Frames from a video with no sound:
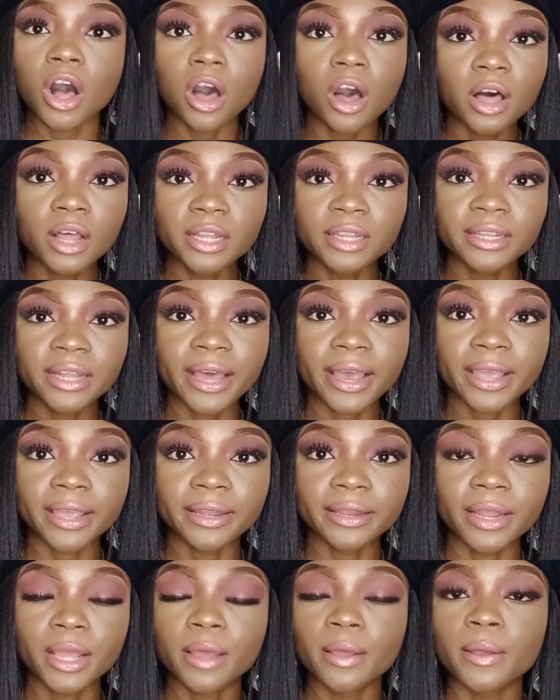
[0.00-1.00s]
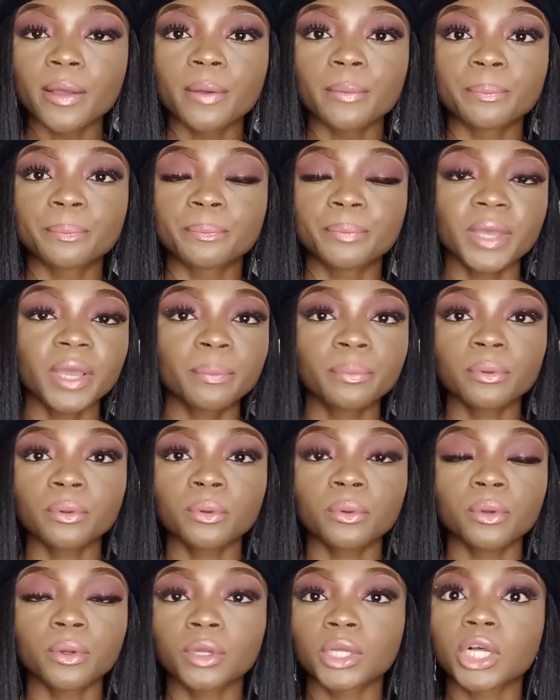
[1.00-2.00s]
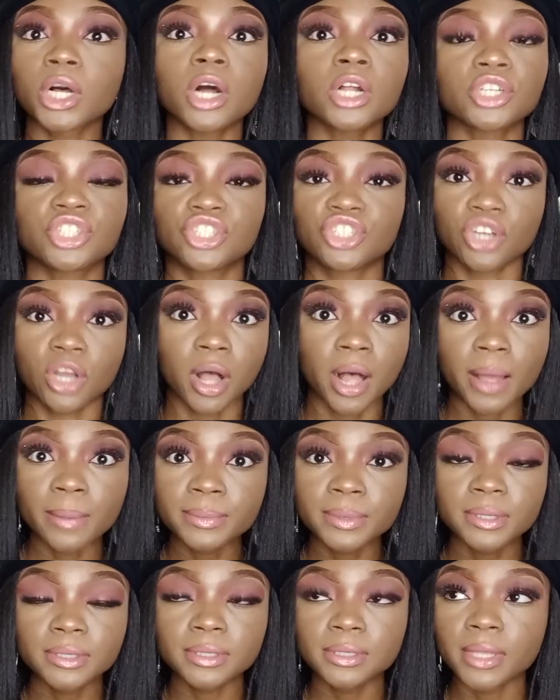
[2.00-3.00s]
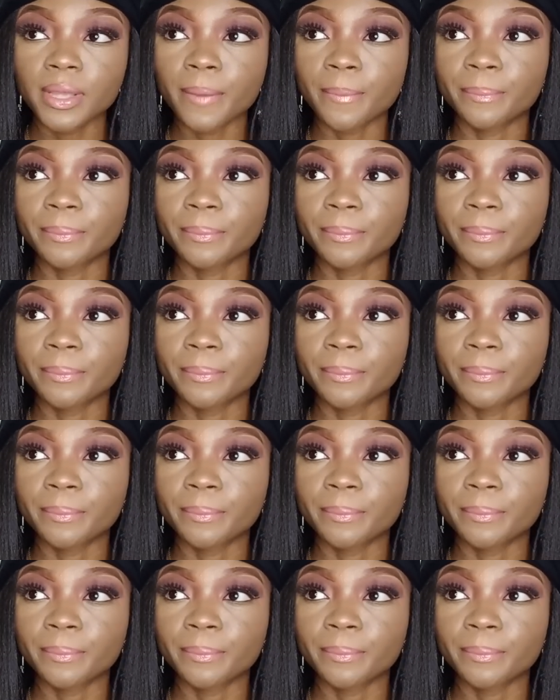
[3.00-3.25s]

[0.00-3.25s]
Online, people got jobs.